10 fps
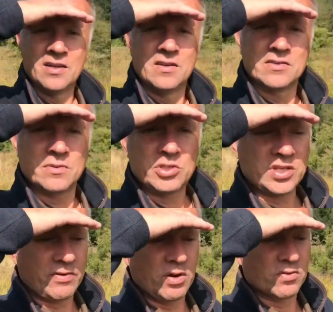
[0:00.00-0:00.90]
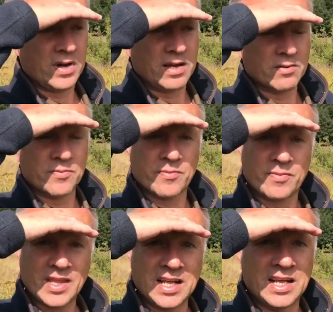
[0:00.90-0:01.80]
So we're just having a look round.
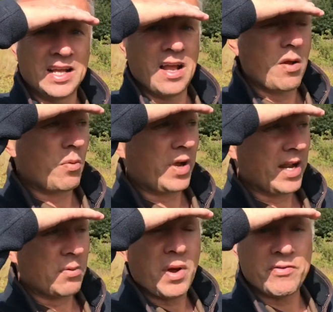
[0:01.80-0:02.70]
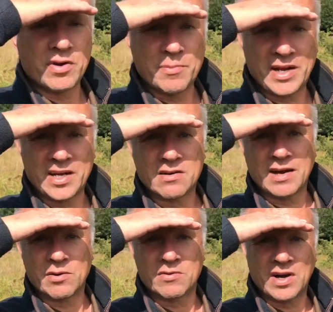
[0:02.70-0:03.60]
We're getting away from the madding
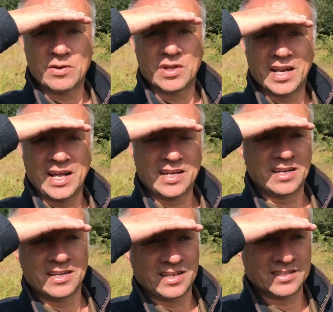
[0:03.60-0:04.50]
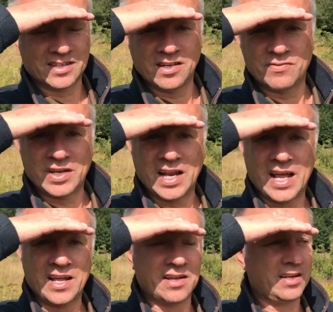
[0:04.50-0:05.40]
crowd around the lake. It's a lovely
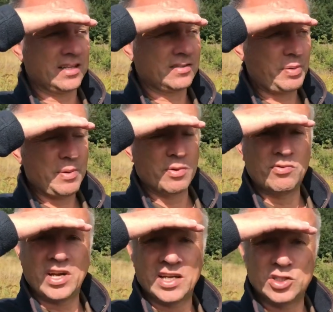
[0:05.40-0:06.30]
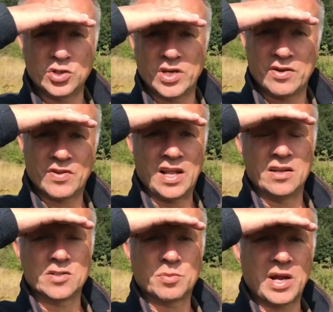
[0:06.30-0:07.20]
lake and there's people really enjoying it for their
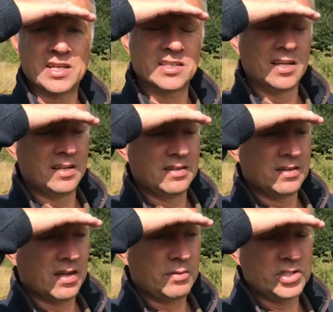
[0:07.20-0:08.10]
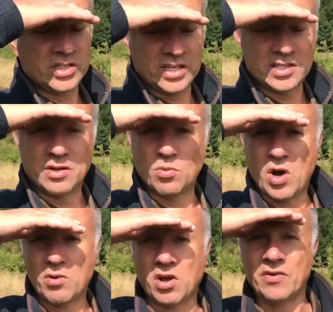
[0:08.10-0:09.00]
lunch breaks. And we're just in this little
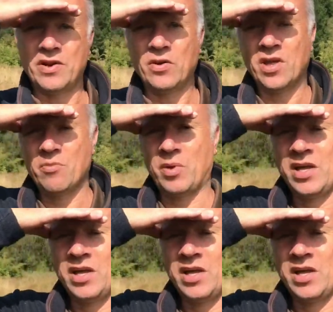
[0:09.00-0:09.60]
wildlife-y looking bit.